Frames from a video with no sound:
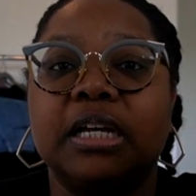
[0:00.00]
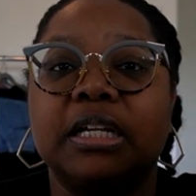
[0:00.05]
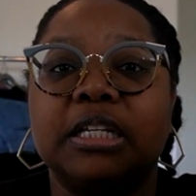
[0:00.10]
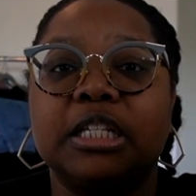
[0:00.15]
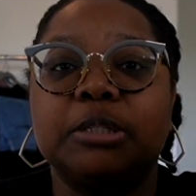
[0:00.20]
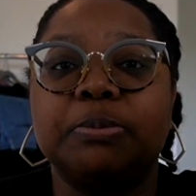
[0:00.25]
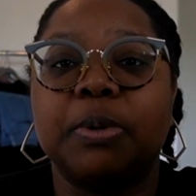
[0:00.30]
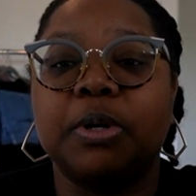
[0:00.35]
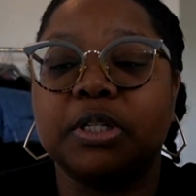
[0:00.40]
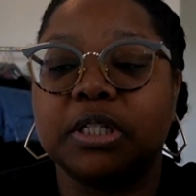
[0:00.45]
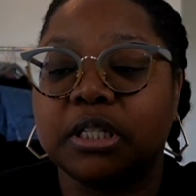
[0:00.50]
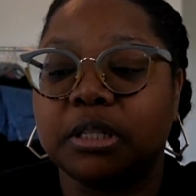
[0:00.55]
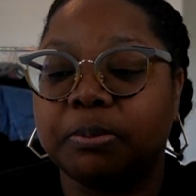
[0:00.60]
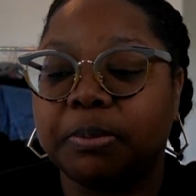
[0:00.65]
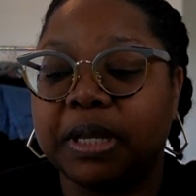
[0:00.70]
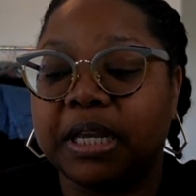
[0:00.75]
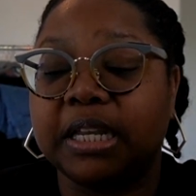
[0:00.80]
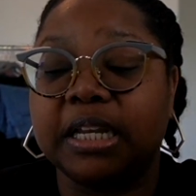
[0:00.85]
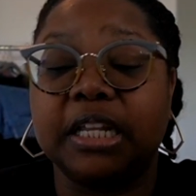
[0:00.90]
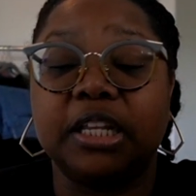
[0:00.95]
dispose of the
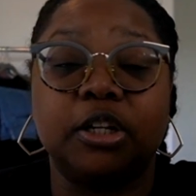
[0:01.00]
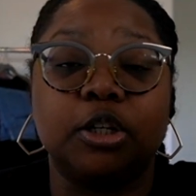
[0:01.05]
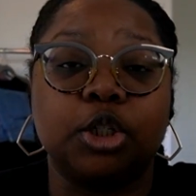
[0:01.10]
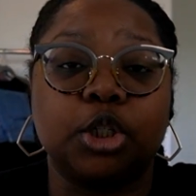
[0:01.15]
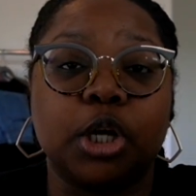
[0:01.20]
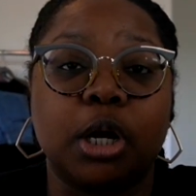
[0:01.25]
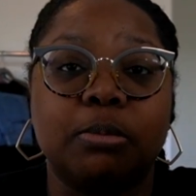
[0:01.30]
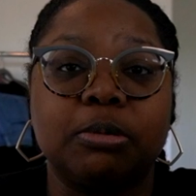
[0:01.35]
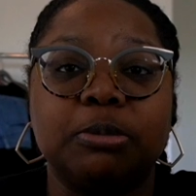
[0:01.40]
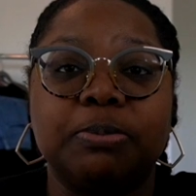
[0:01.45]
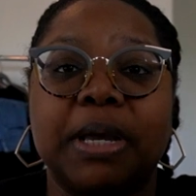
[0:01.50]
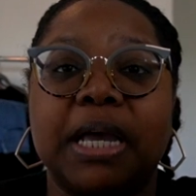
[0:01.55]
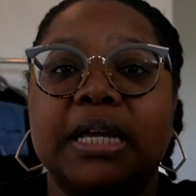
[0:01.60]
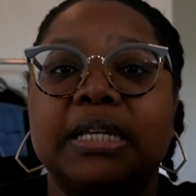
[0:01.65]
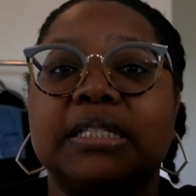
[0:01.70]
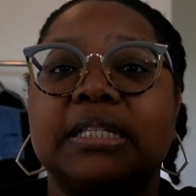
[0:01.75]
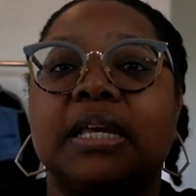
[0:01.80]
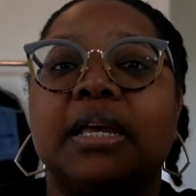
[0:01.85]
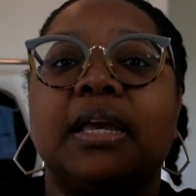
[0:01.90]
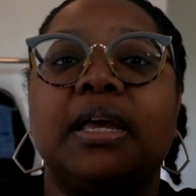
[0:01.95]
pen in your sharps box.